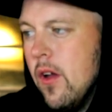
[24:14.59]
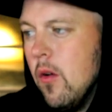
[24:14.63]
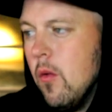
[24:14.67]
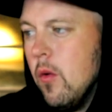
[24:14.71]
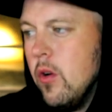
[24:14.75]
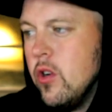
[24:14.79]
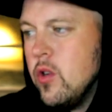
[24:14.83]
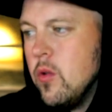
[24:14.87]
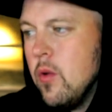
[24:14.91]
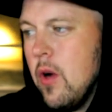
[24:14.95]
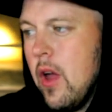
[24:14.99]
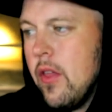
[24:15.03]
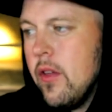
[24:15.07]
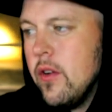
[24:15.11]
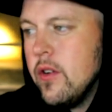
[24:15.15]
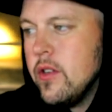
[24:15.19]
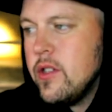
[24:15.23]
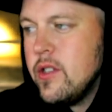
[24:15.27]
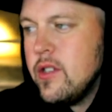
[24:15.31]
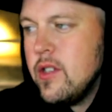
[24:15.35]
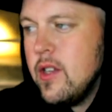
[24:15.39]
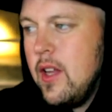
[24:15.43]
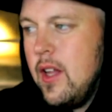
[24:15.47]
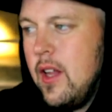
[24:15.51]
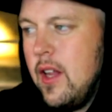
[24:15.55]
would you rather
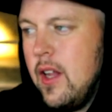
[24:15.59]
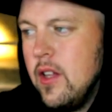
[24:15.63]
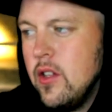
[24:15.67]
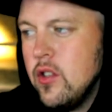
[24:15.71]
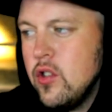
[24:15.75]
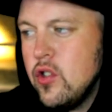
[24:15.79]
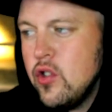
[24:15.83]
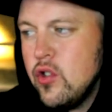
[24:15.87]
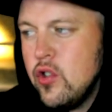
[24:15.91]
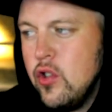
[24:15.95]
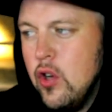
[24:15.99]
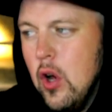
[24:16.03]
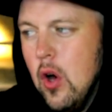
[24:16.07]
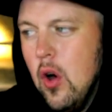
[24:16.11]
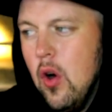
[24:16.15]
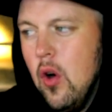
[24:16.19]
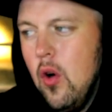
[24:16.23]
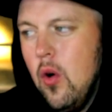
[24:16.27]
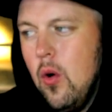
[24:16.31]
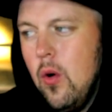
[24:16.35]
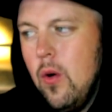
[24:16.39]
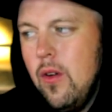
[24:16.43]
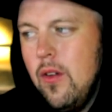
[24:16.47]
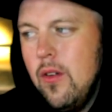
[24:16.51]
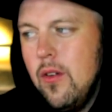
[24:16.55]
sit in
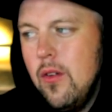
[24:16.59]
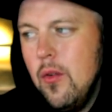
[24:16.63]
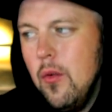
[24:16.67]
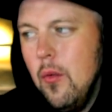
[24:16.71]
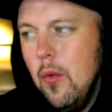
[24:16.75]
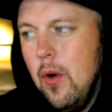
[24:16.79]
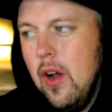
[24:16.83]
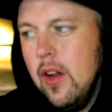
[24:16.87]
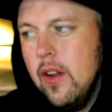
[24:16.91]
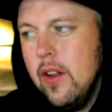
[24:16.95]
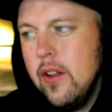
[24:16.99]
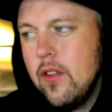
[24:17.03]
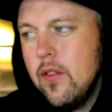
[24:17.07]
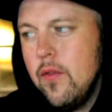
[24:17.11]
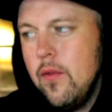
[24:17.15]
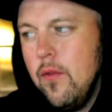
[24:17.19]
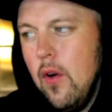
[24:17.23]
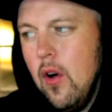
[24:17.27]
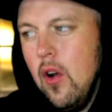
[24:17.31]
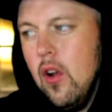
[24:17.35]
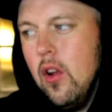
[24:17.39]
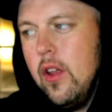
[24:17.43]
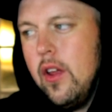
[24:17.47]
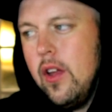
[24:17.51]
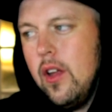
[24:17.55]
snow while it's
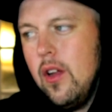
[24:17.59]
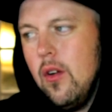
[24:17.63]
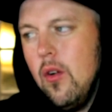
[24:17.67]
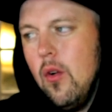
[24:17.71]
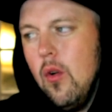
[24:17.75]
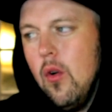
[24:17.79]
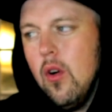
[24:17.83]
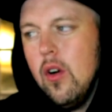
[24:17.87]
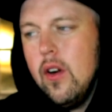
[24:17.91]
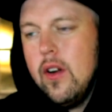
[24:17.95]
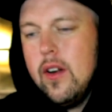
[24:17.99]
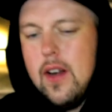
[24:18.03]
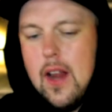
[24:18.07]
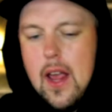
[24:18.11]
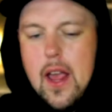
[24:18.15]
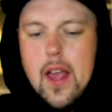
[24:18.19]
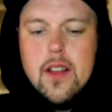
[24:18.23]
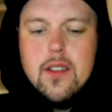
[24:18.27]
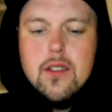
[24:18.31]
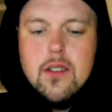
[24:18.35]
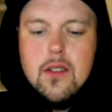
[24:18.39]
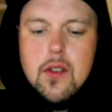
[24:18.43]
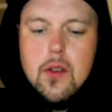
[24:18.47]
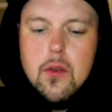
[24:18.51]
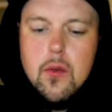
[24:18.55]
falling or
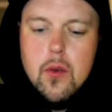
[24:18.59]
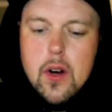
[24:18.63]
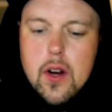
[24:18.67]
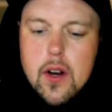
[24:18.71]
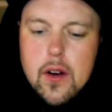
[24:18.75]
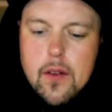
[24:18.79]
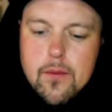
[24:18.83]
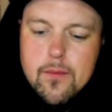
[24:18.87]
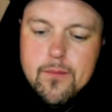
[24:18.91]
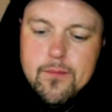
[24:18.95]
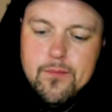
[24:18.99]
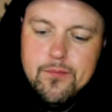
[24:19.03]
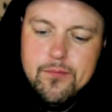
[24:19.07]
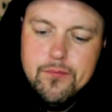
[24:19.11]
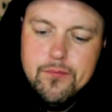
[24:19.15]
dance in the rain